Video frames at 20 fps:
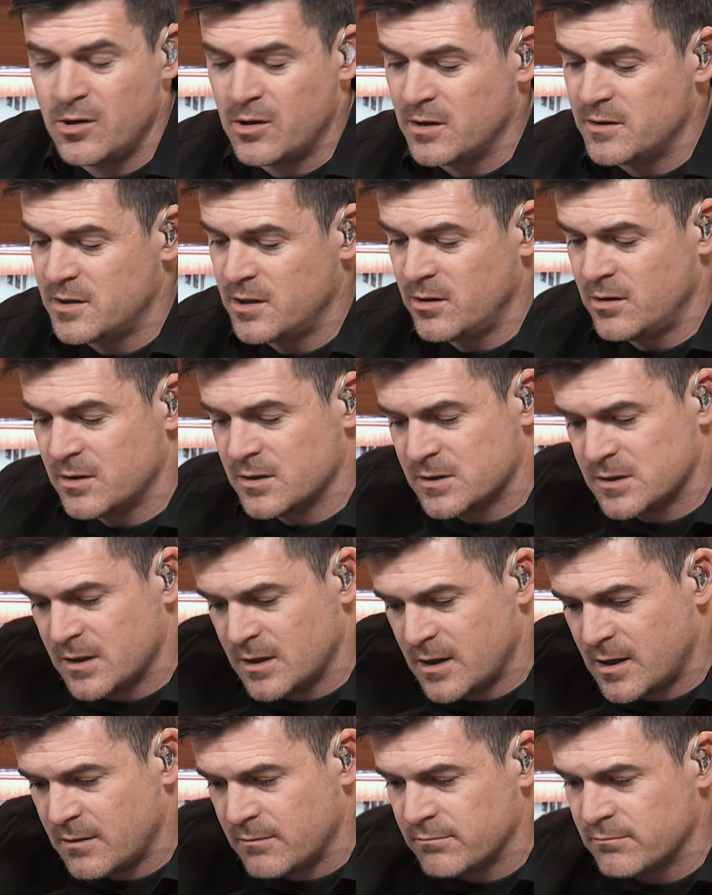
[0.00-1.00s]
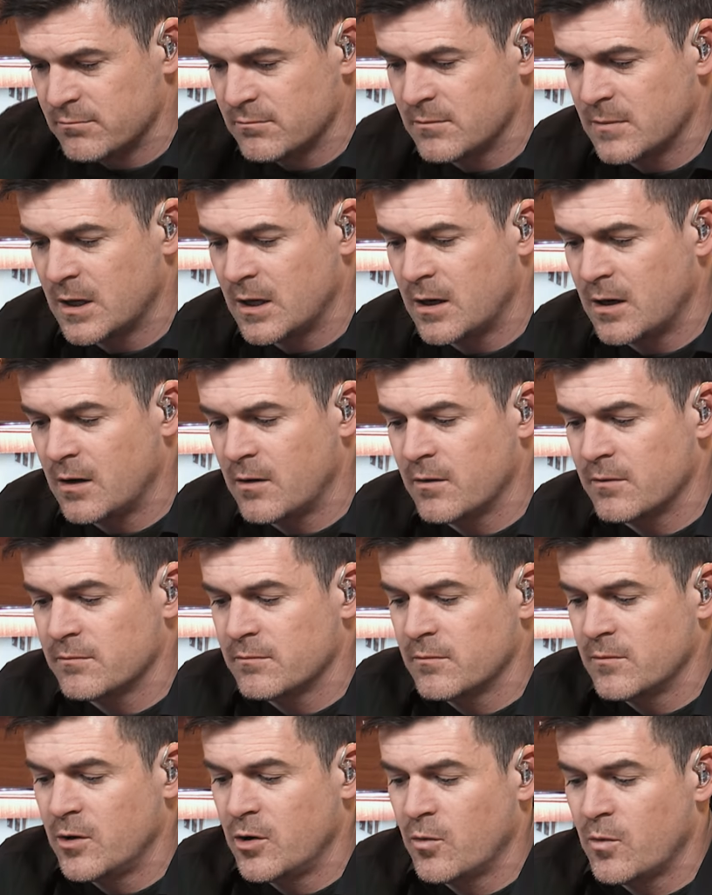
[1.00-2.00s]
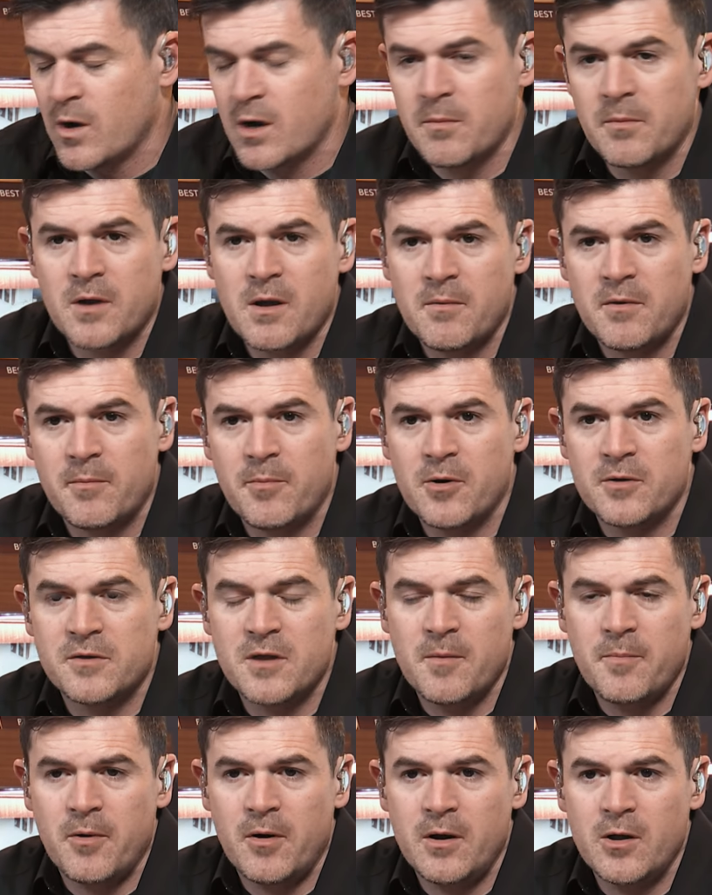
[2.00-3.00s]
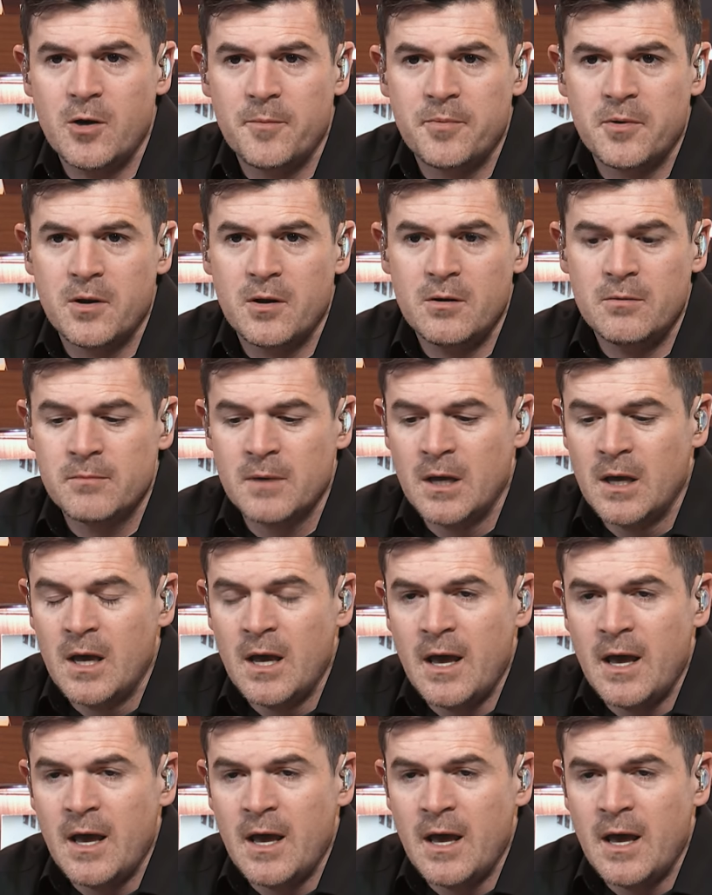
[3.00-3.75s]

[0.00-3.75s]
You continue to say, hey, uh, you're welcome to come to the birthday party. Hope you're here.